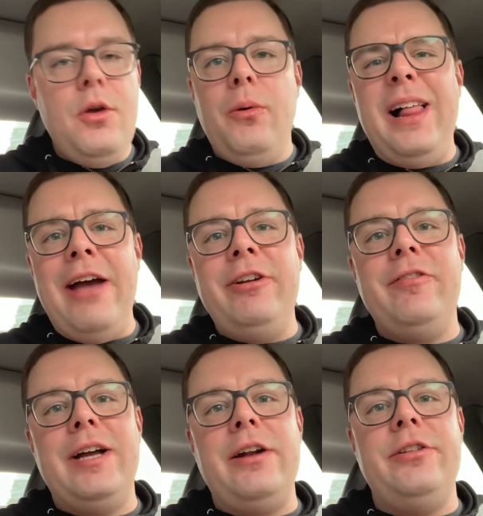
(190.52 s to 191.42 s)
I haven't
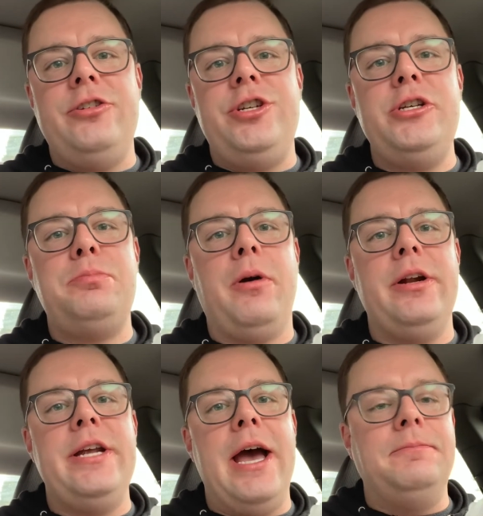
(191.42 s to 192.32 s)
even gotten to the cheese
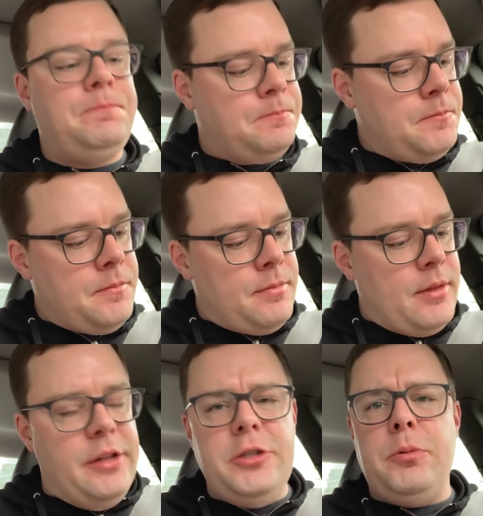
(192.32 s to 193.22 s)
part yet,
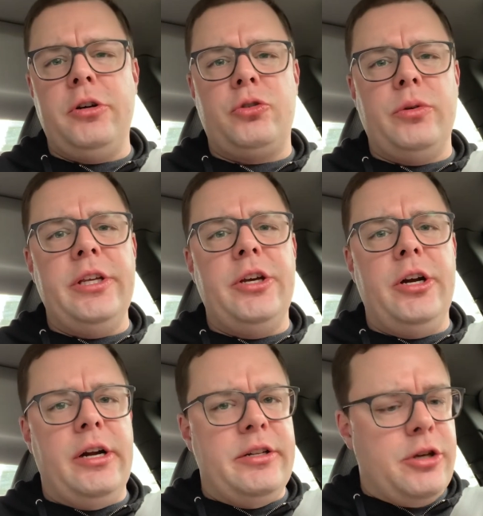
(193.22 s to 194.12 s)
and this burger is really good
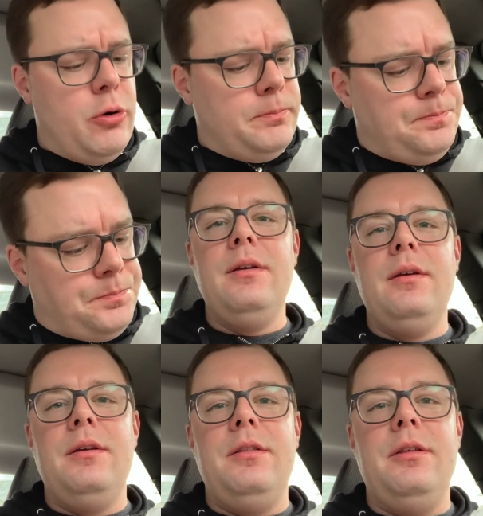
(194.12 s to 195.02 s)
on its own.
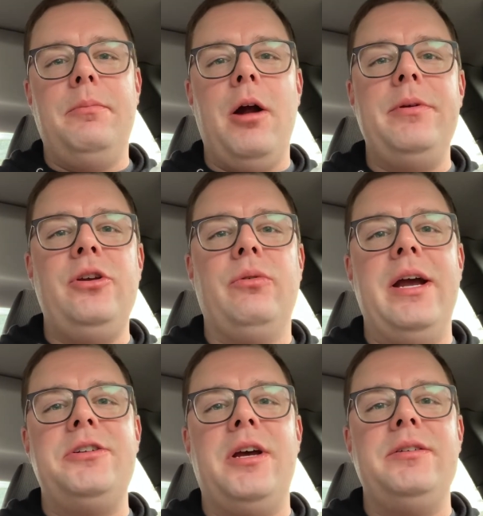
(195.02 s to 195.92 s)
The barbecue
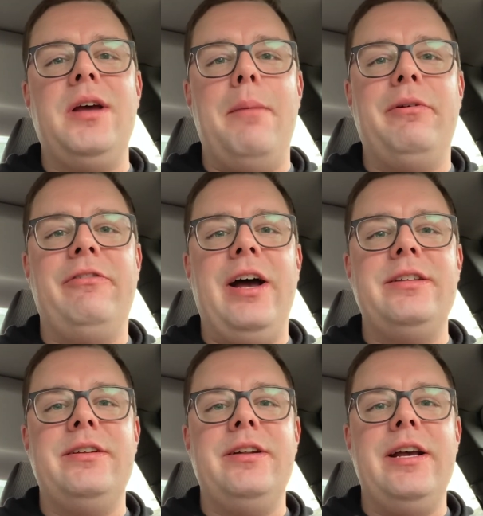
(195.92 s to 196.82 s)
ranch on top
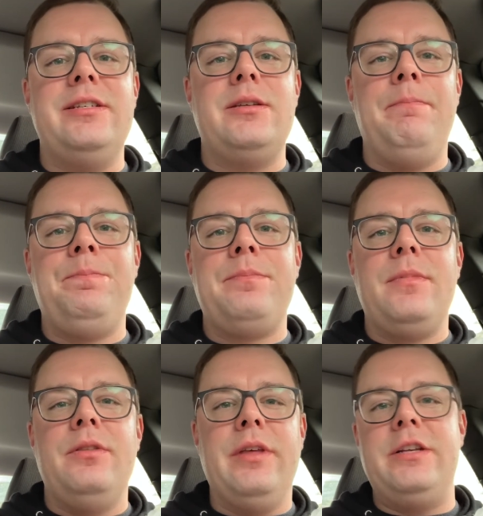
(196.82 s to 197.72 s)
provides a nice,
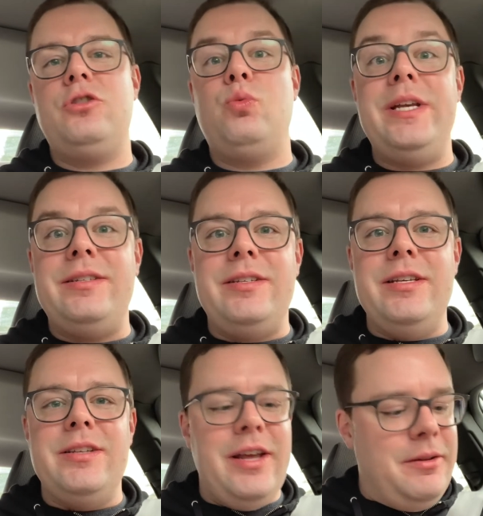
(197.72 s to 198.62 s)
sweet
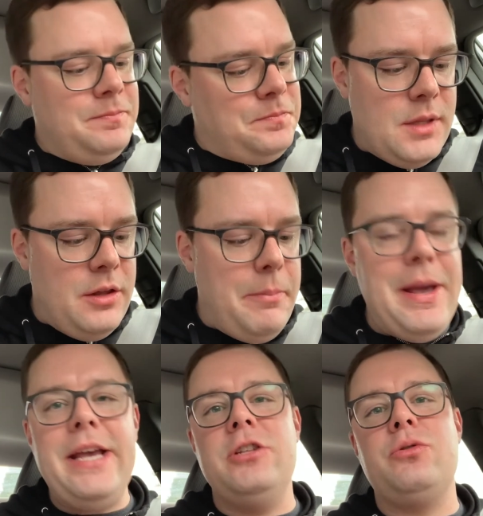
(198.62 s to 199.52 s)
seasoning. The
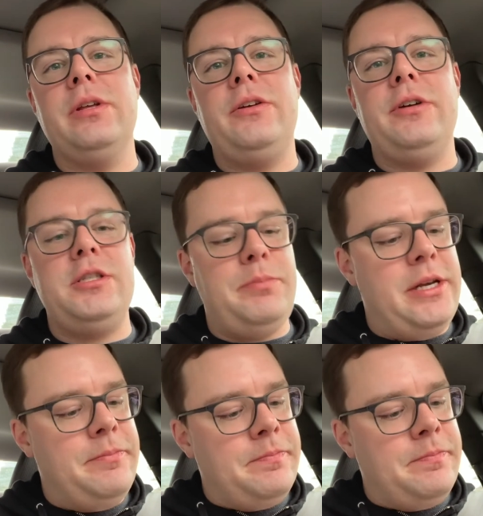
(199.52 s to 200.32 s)
bacon's really crispy.